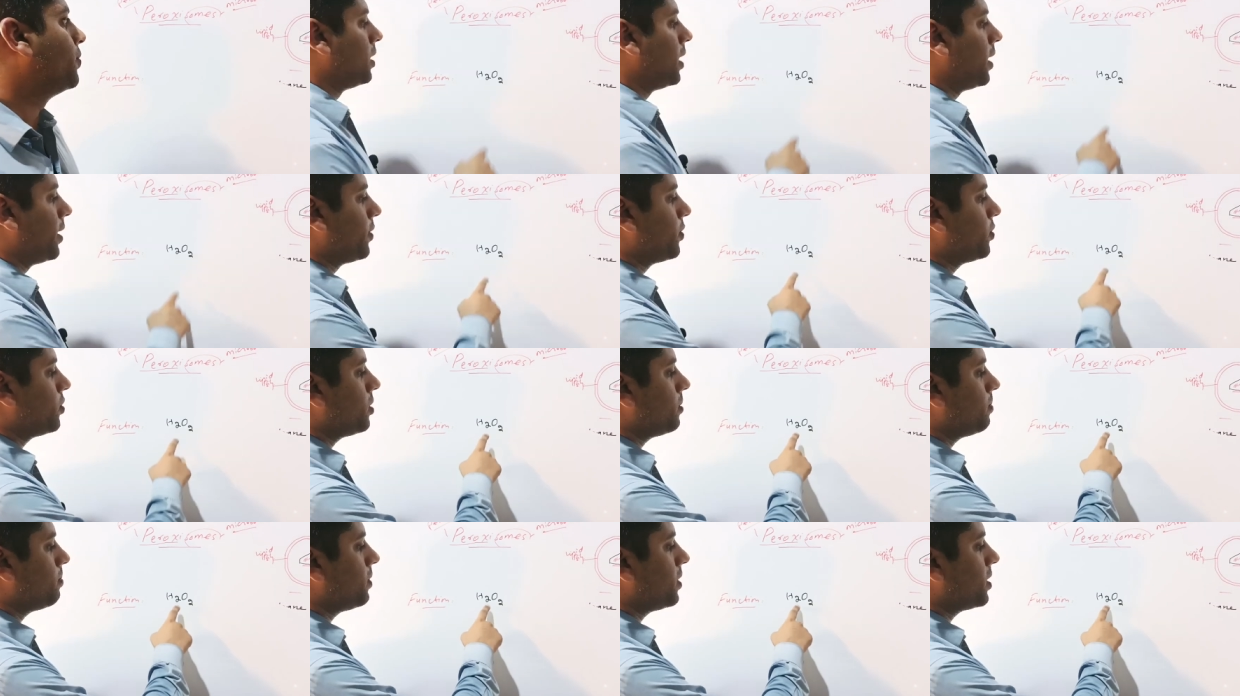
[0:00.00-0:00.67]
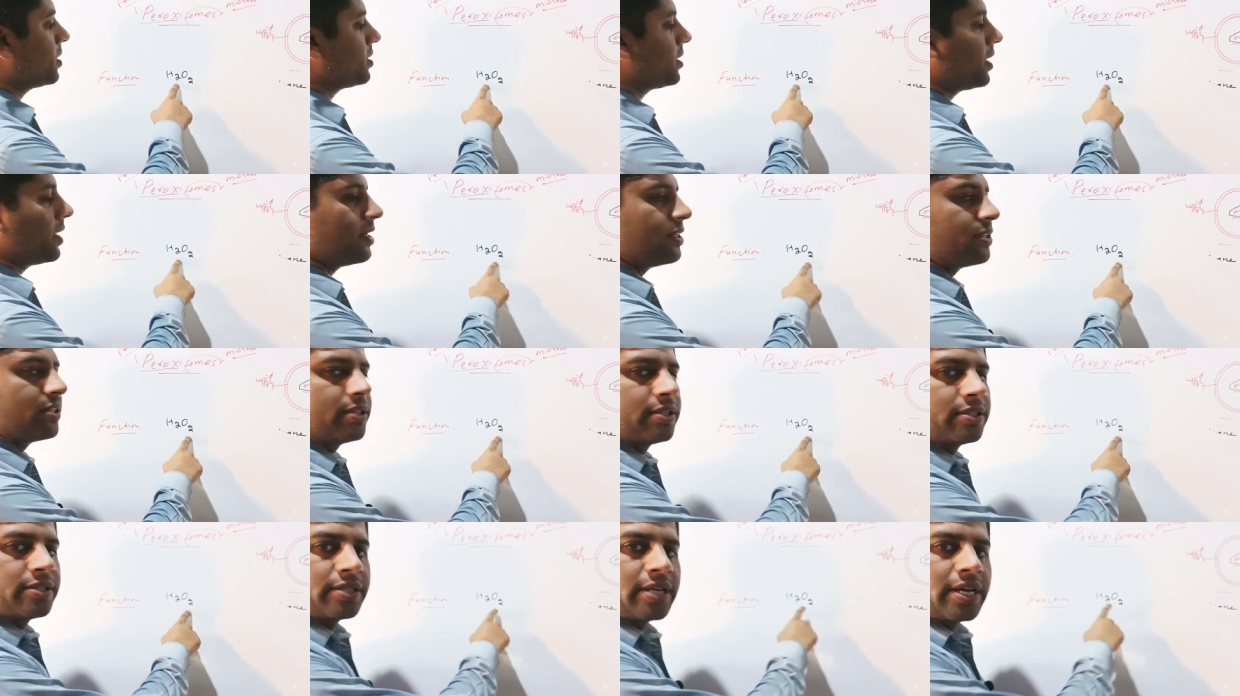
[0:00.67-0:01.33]
Hydrogen peroxide
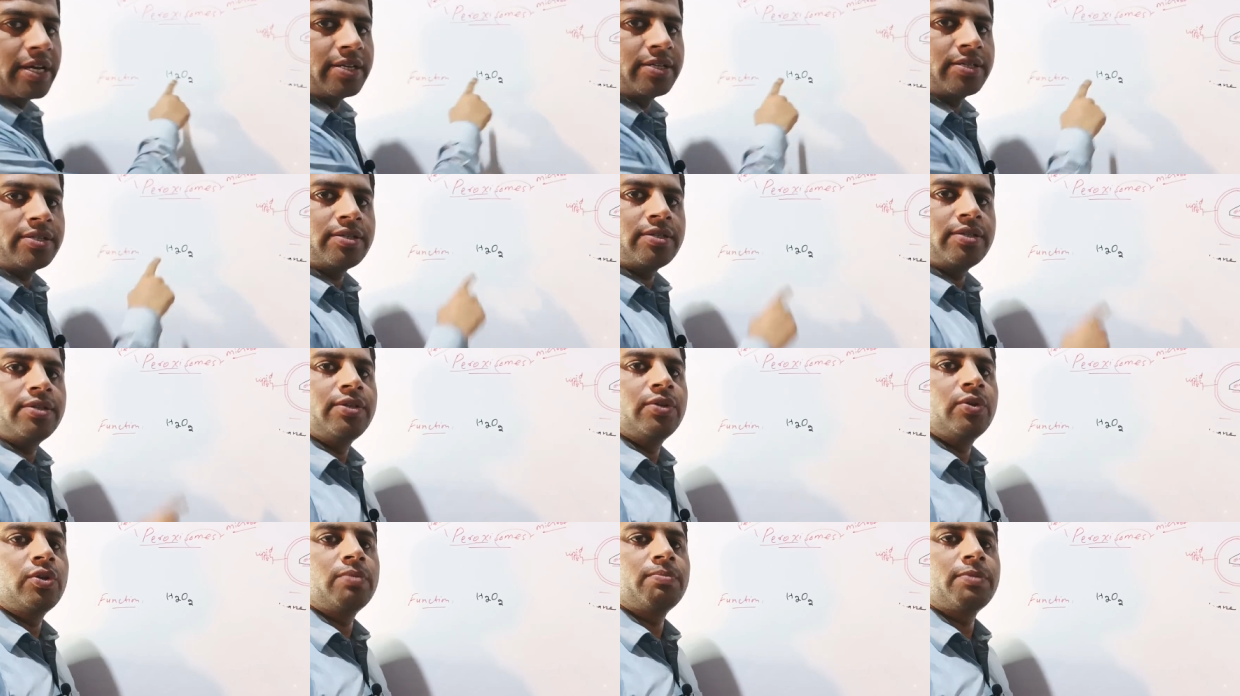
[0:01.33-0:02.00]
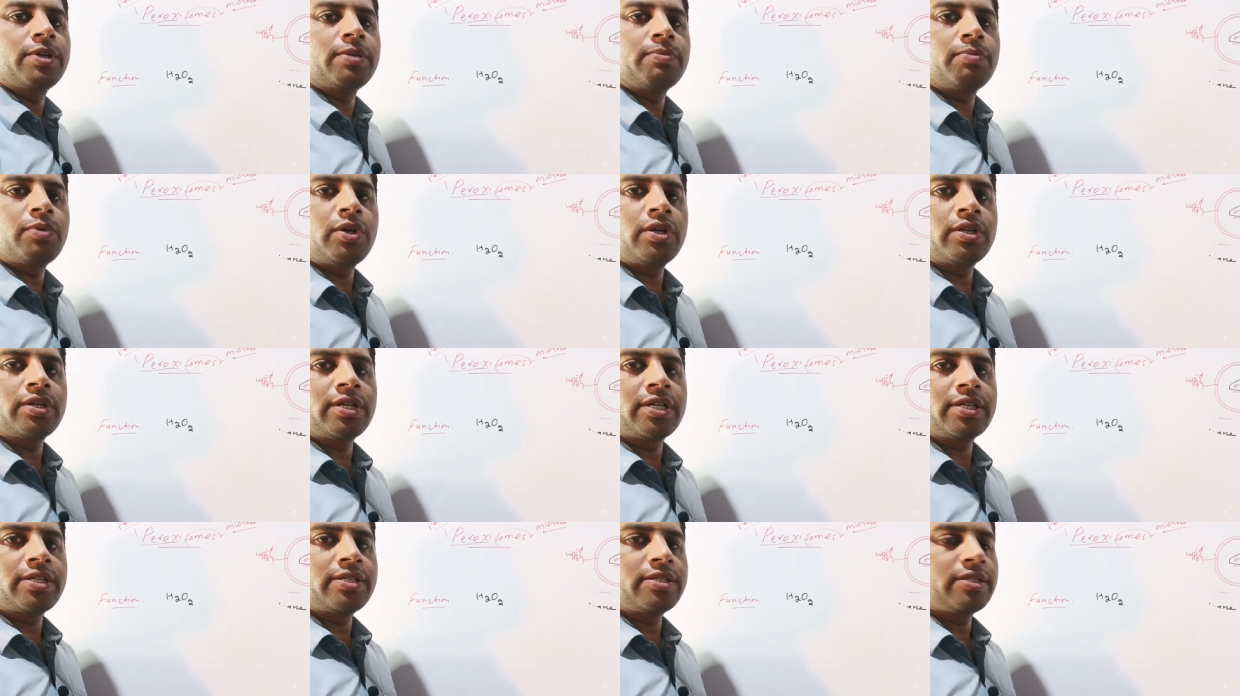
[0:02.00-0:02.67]
is synthesized during
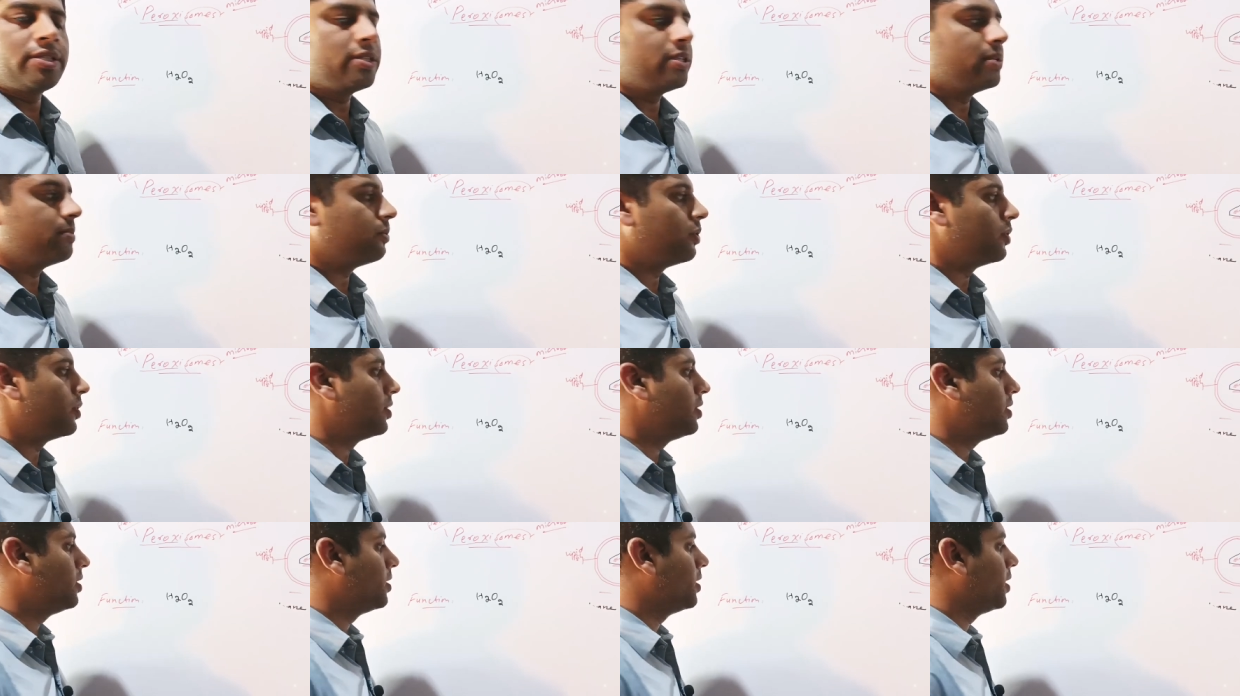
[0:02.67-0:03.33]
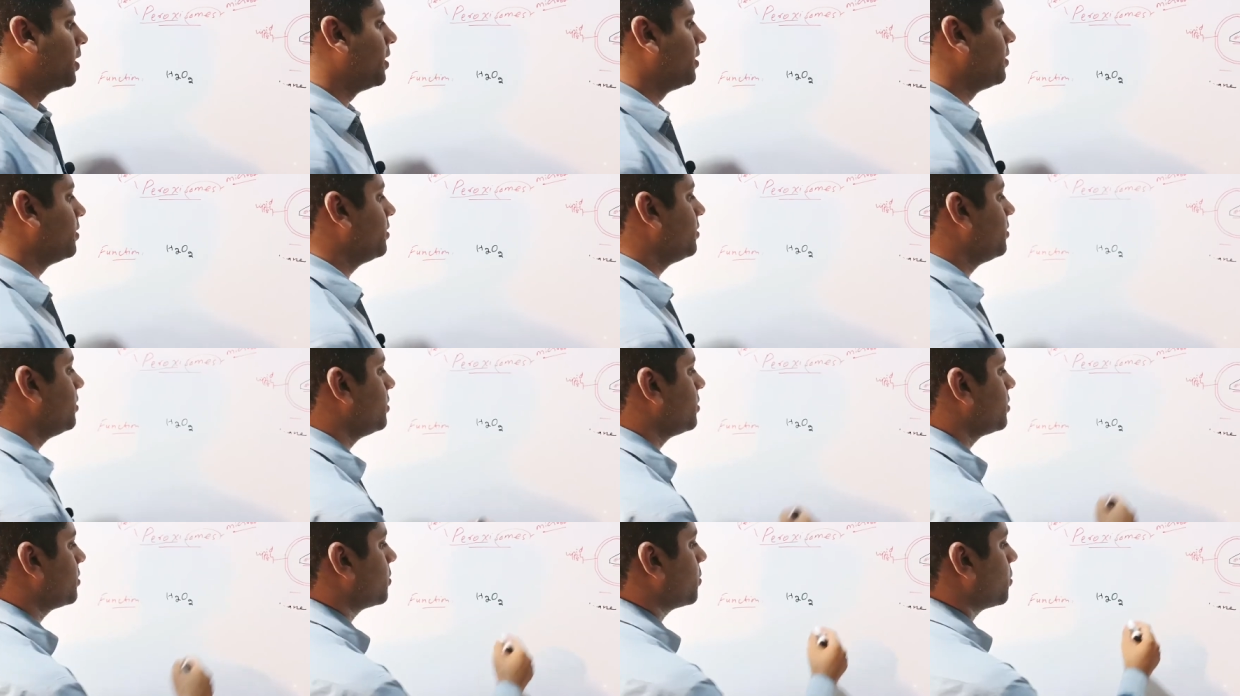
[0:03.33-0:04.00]
metabolic reactions in the body and
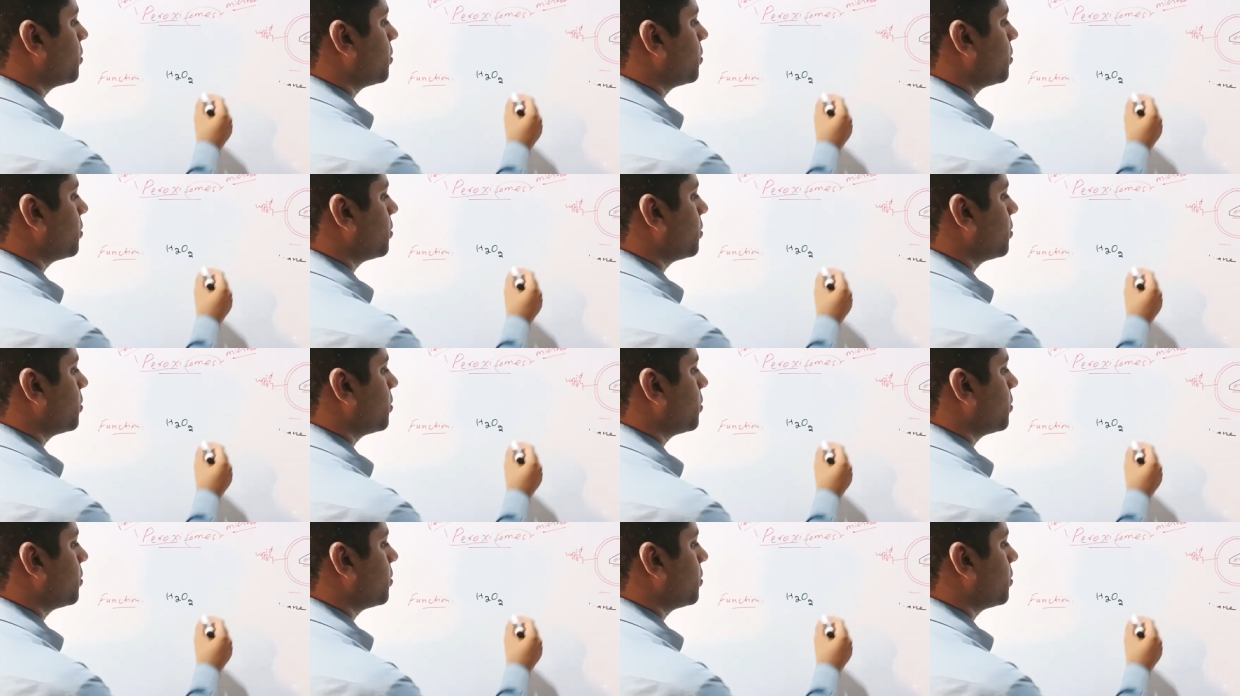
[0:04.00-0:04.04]
this is